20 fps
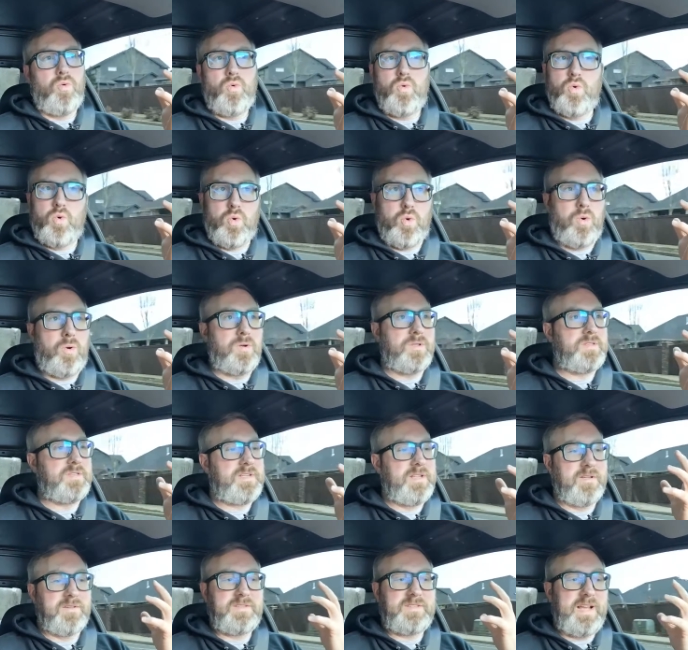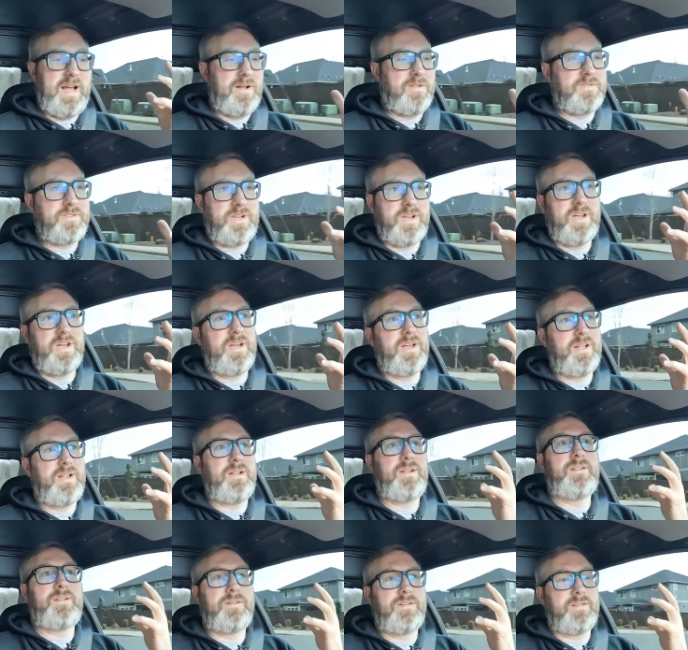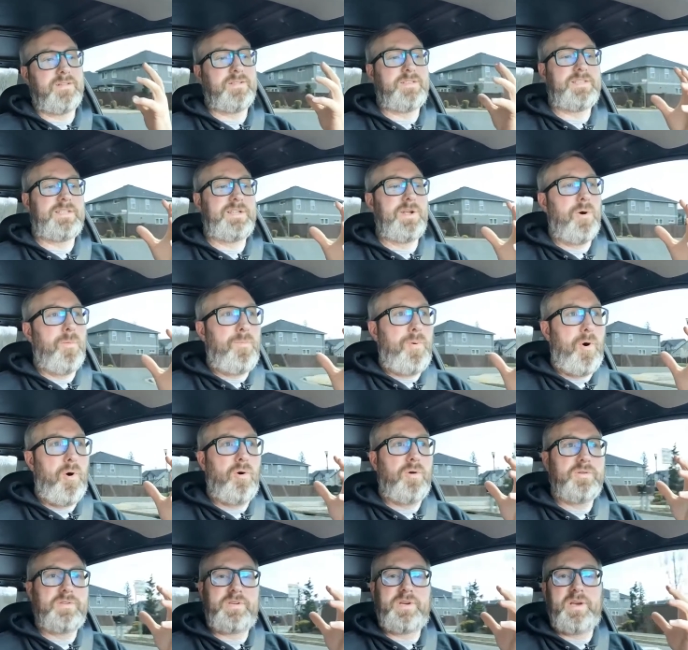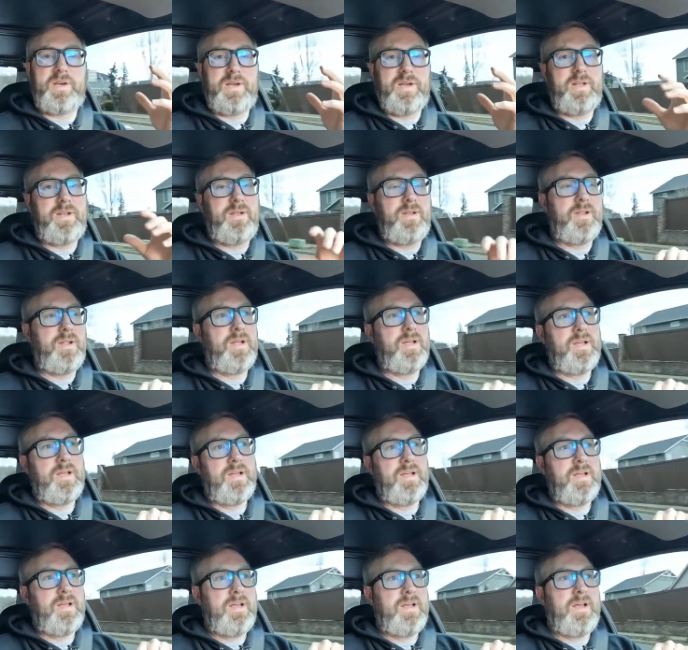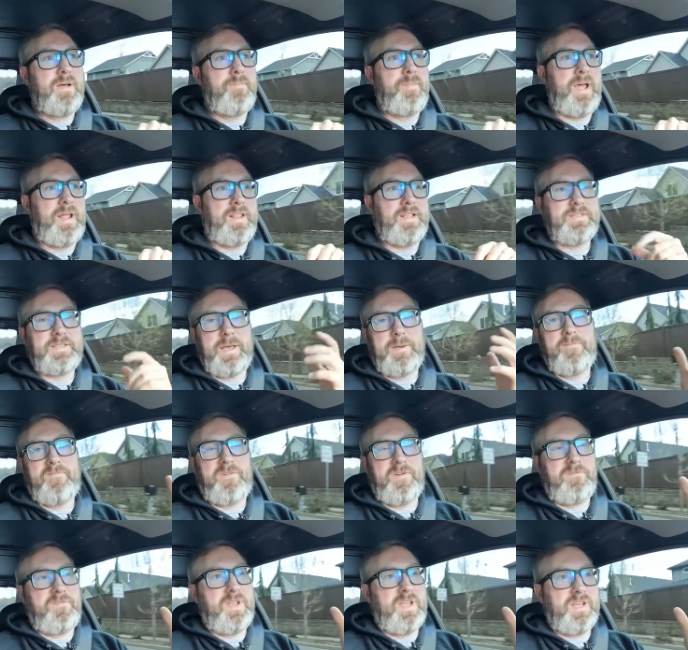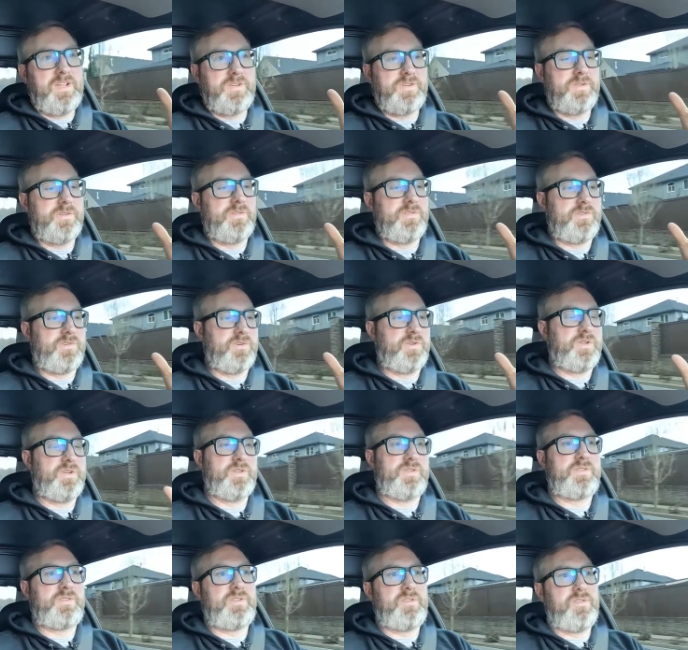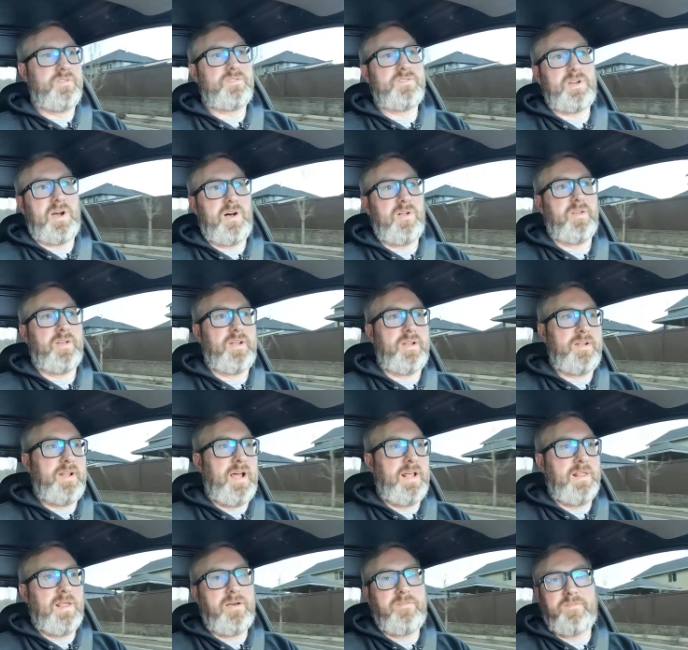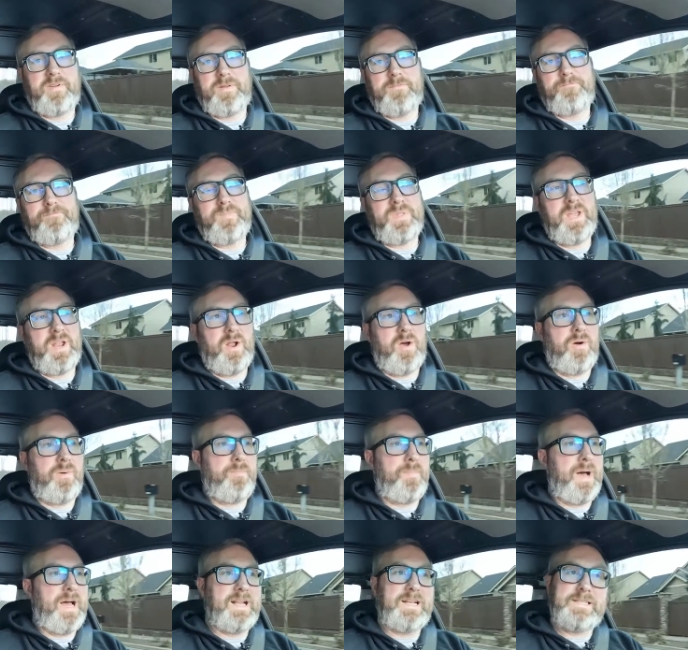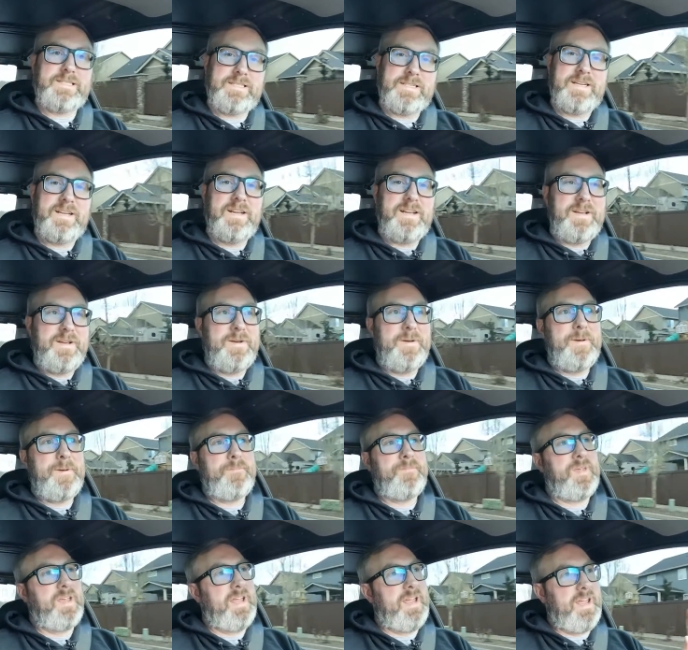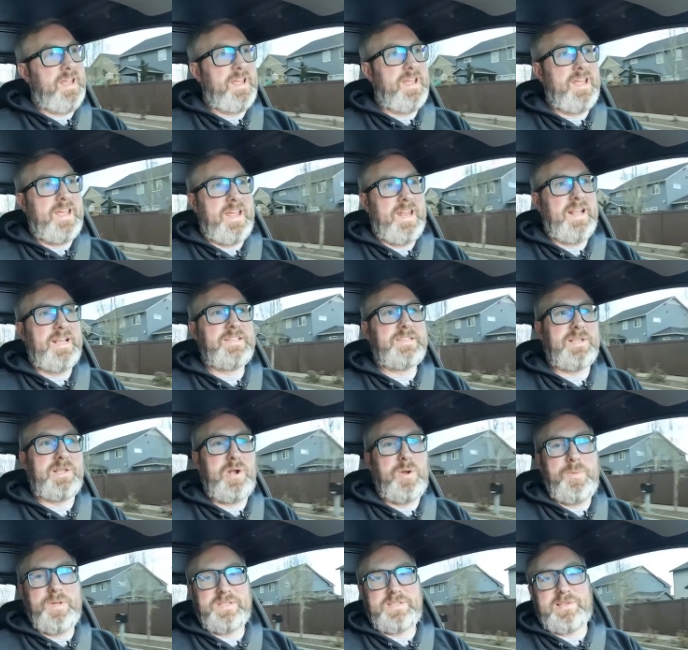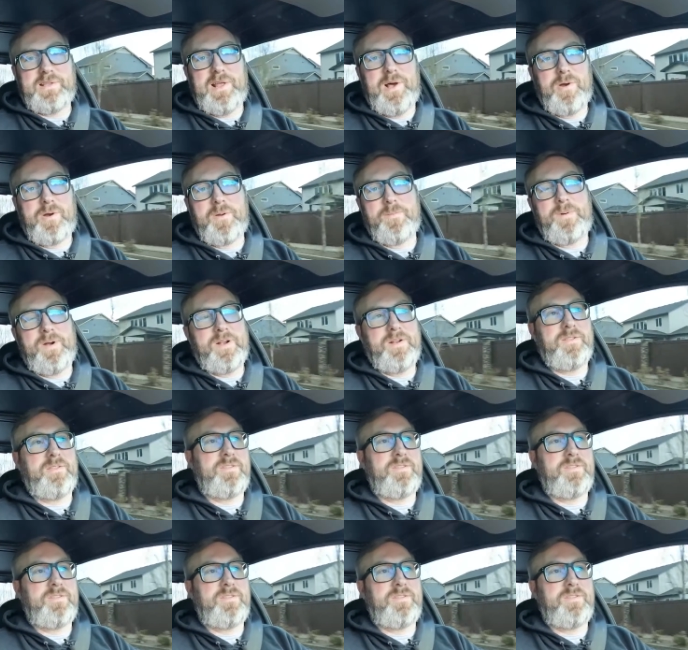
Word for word: Ooh, still sounds good, still pulls good. man, these M50 engines are just solid. I love it, you know, but it is a little bit slow compared to